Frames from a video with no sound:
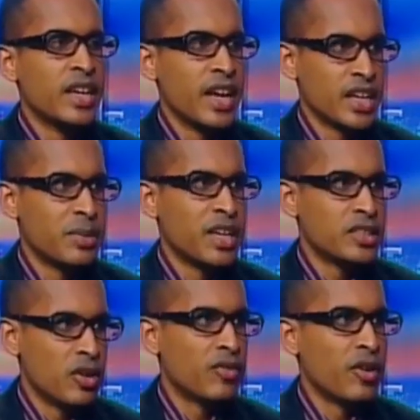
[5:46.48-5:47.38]

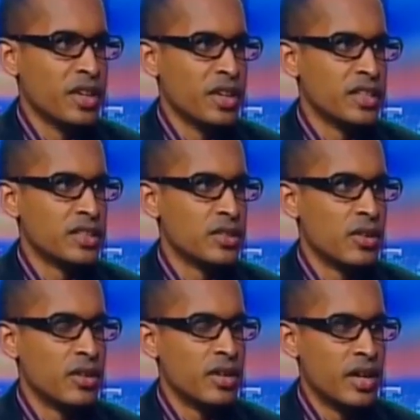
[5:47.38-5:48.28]
expats or foreigners
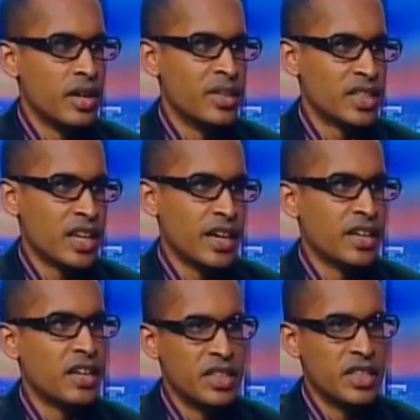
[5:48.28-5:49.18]
or basically high
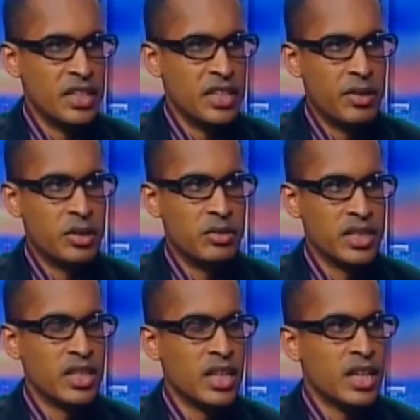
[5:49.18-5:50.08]
net worth
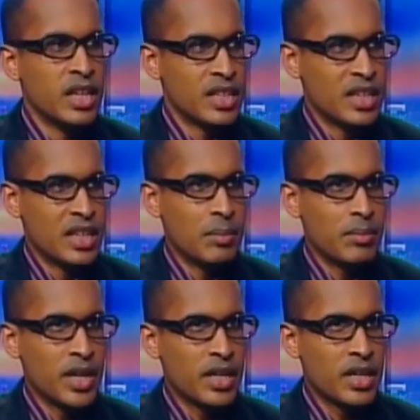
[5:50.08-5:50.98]
individuals setting up.
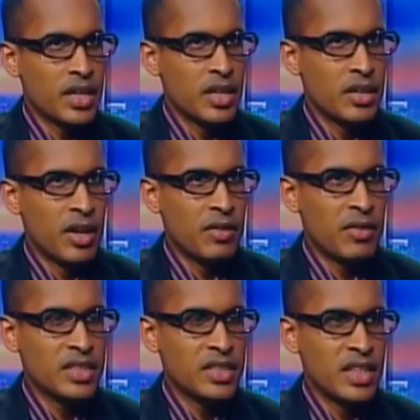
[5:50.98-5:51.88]
But what
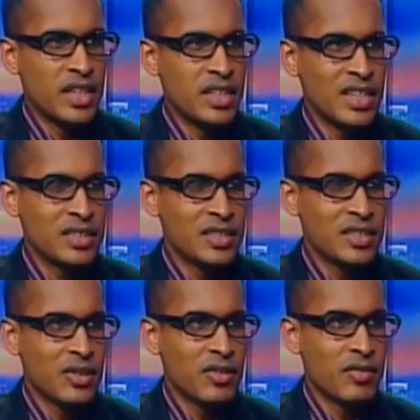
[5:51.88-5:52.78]
we are seeing is that the
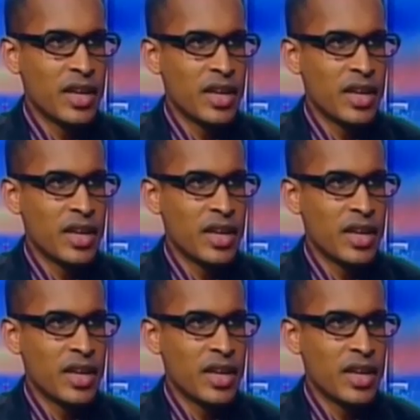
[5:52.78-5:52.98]
sort of